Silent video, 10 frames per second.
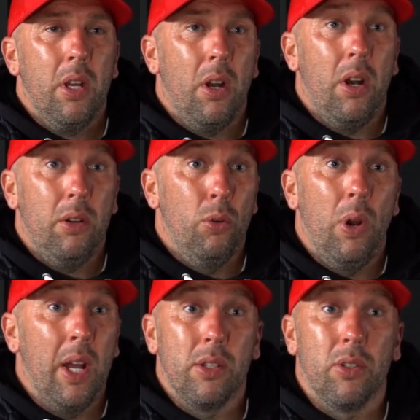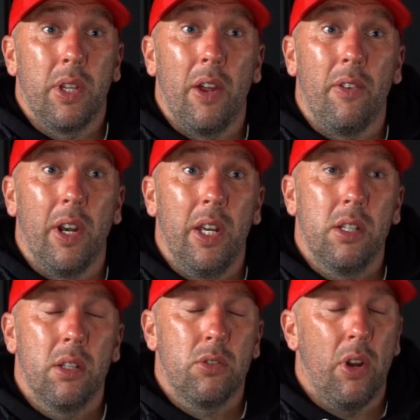all hands on deck really
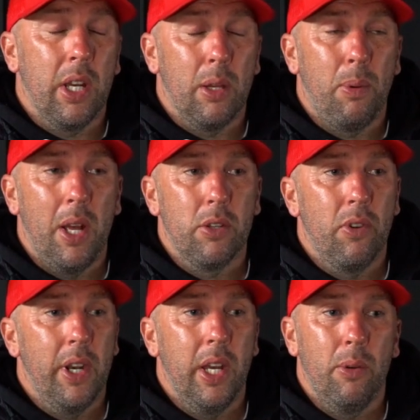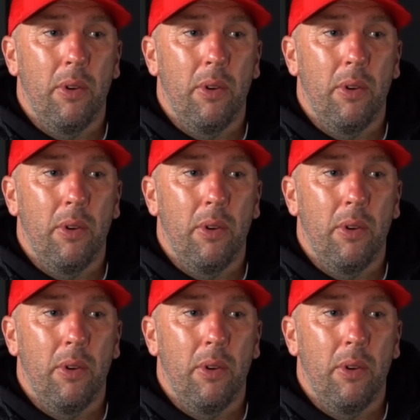to try and get the players ready,